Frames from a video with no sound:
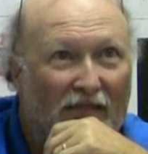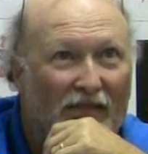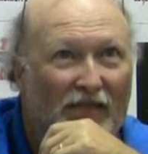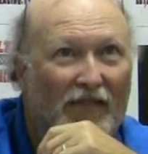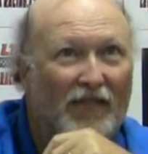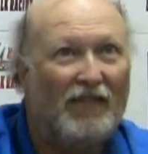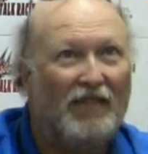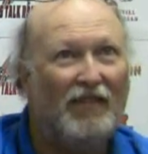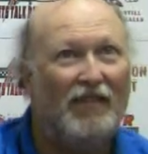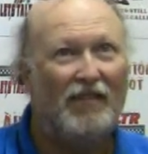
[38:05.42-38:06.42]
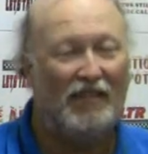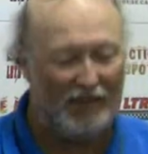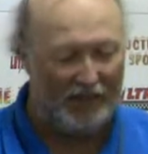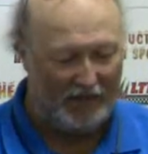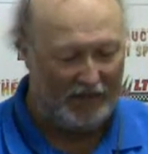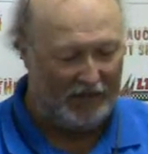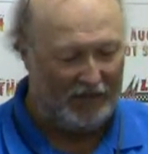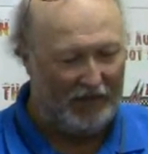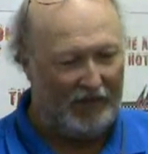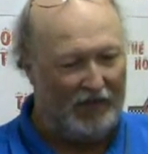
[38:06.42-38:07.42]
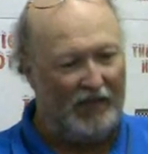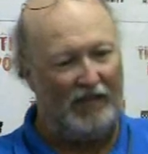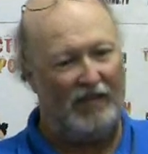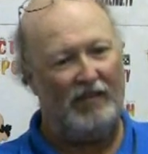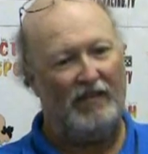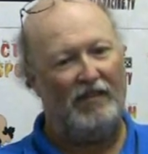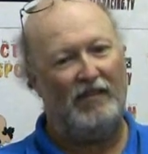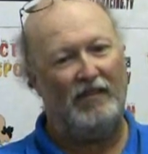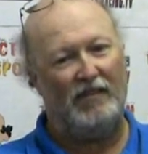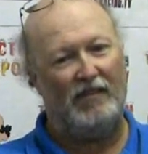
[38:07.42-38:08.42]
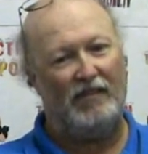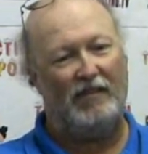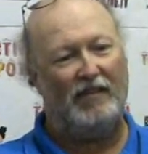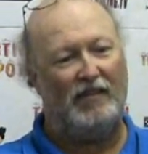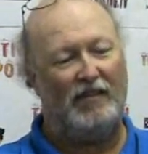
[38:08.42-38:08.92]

(silent)